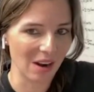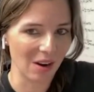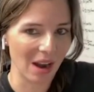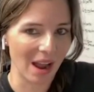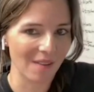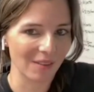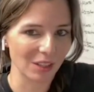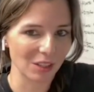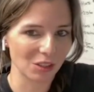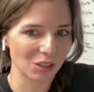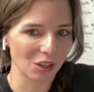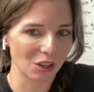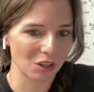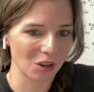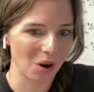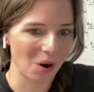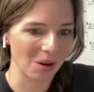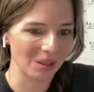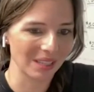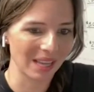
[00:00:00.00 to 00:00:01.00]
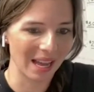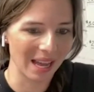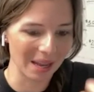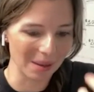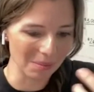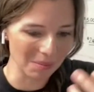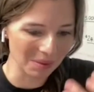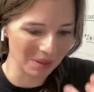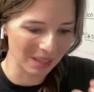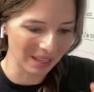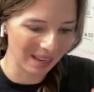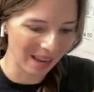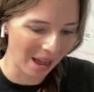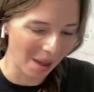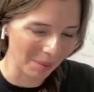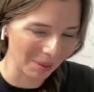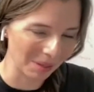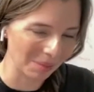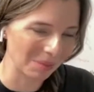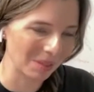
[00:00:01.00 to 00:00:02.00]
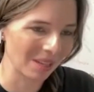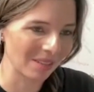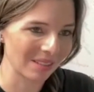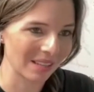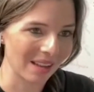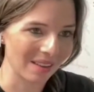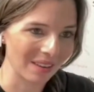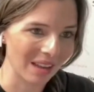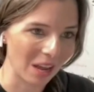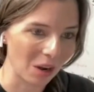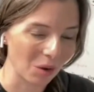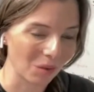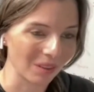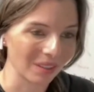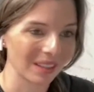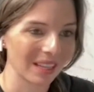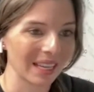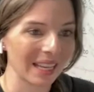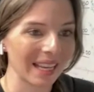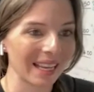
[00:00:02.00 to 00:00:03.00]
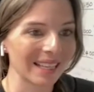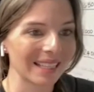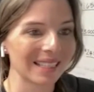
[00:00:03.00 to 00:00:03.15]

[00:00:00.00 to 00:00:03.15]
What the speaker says: are having such a hard time calming themselves down, not overthinking.